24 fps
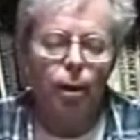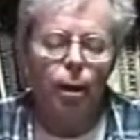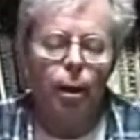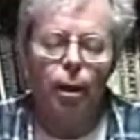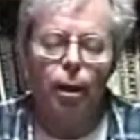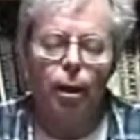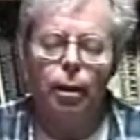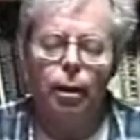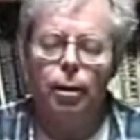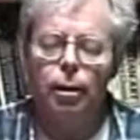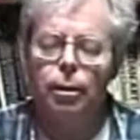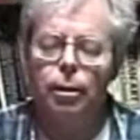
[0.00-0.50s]

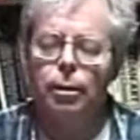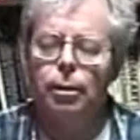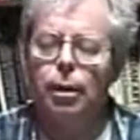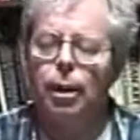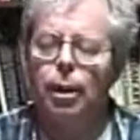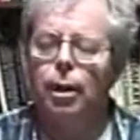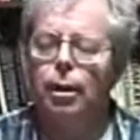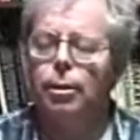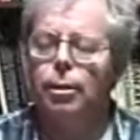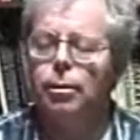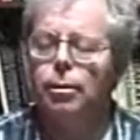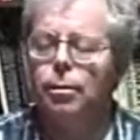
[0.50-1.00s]

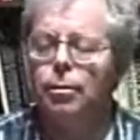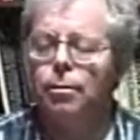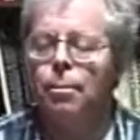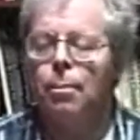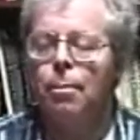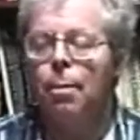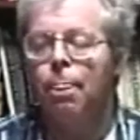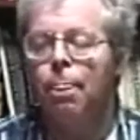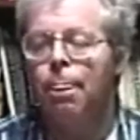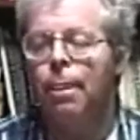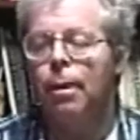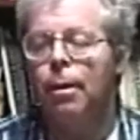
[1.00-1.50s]
and
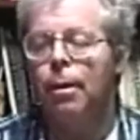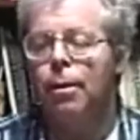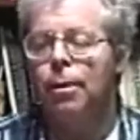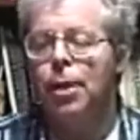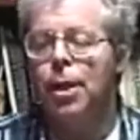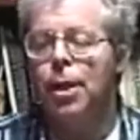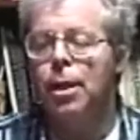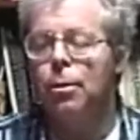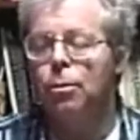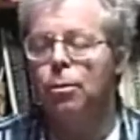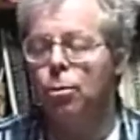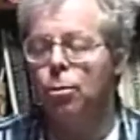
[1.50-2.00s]

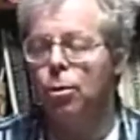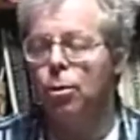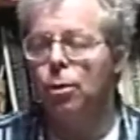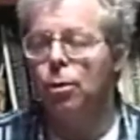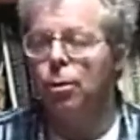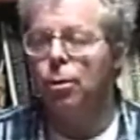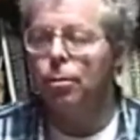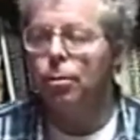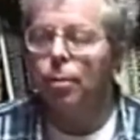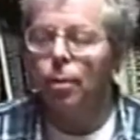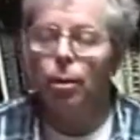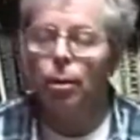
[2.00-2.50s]
they
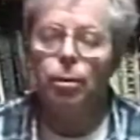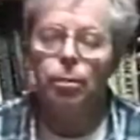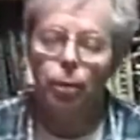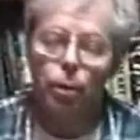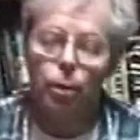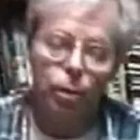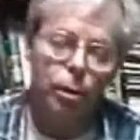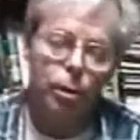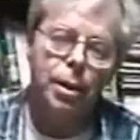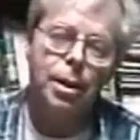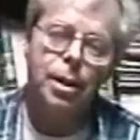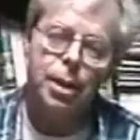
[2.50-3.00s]
were
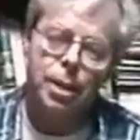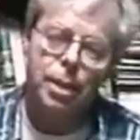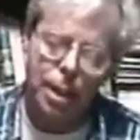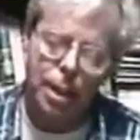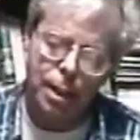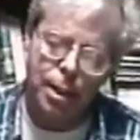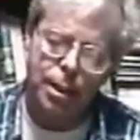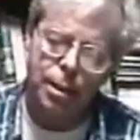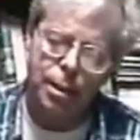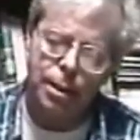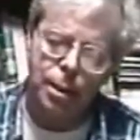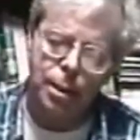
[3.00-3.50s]
early
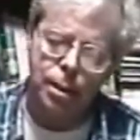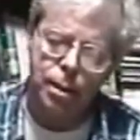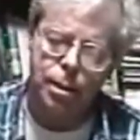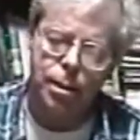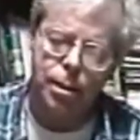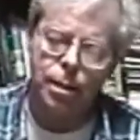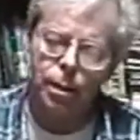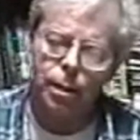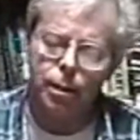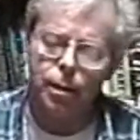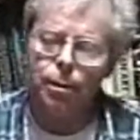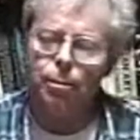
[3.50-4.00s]

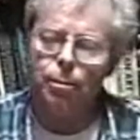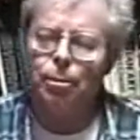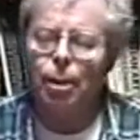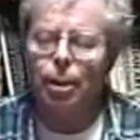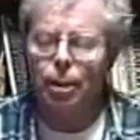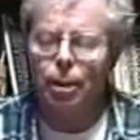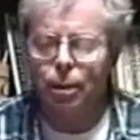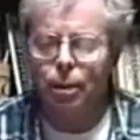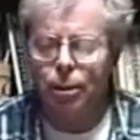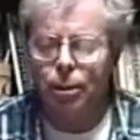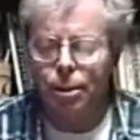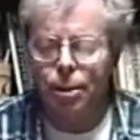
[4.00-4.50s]
scientists in the
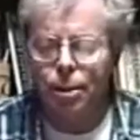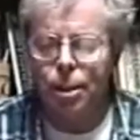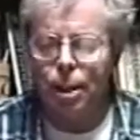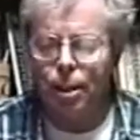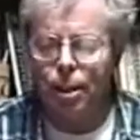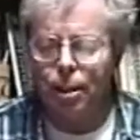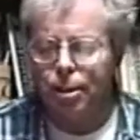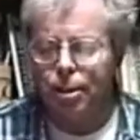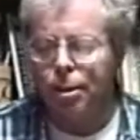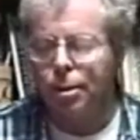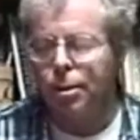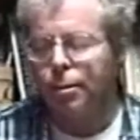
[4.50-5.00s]
modern
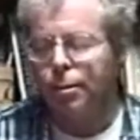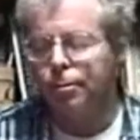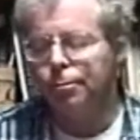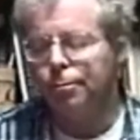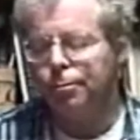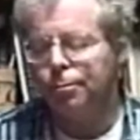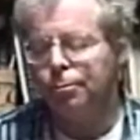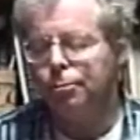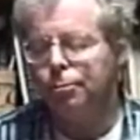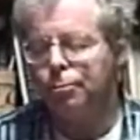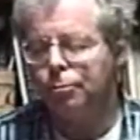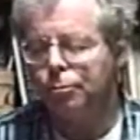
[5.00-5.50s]
sense.
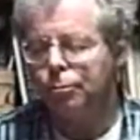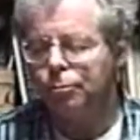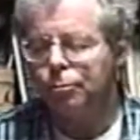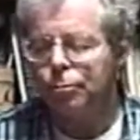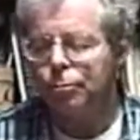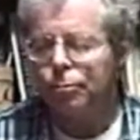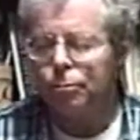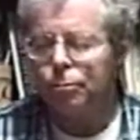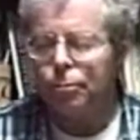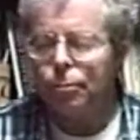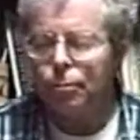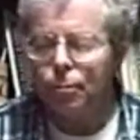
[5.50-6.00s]

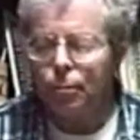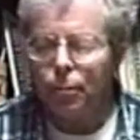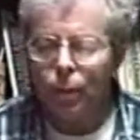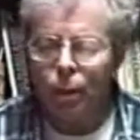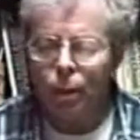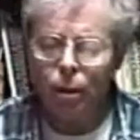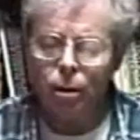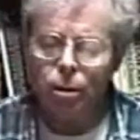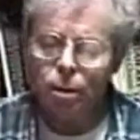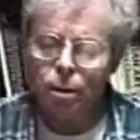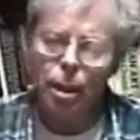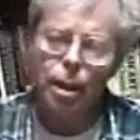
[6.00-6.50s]

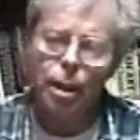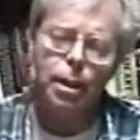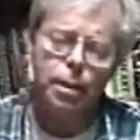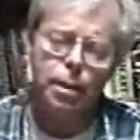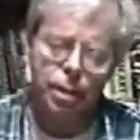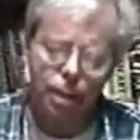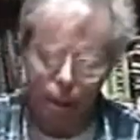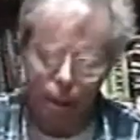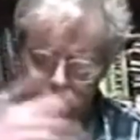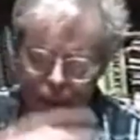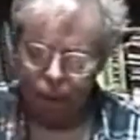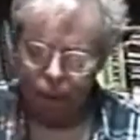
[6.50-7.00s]

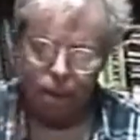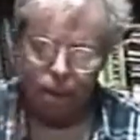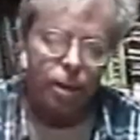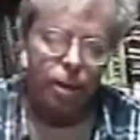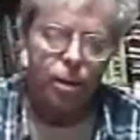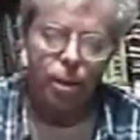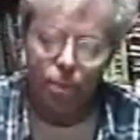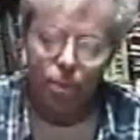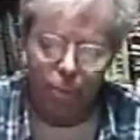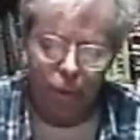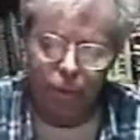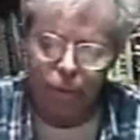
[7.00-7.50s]
Science had
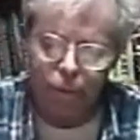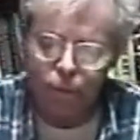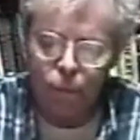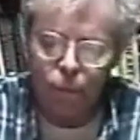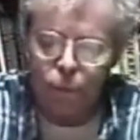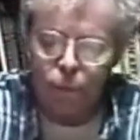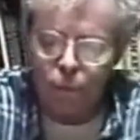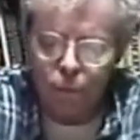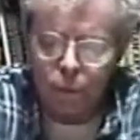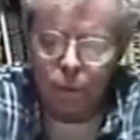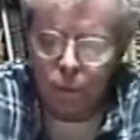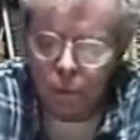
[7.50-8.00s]
existed
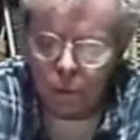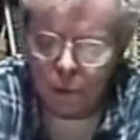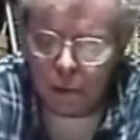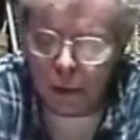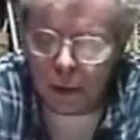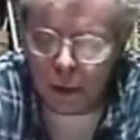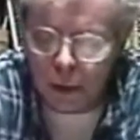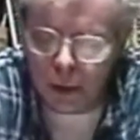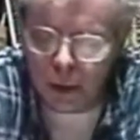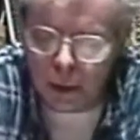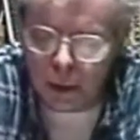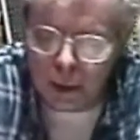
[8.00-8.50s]
before, of course,
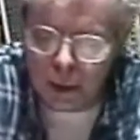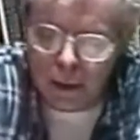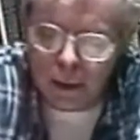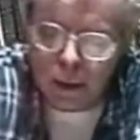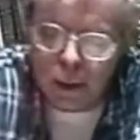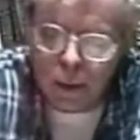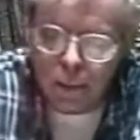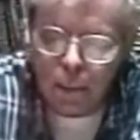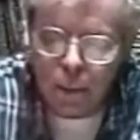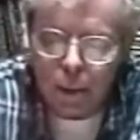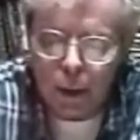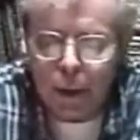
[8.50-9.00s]
in
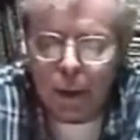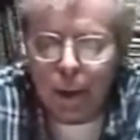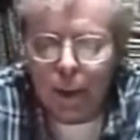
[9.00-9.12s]
someone like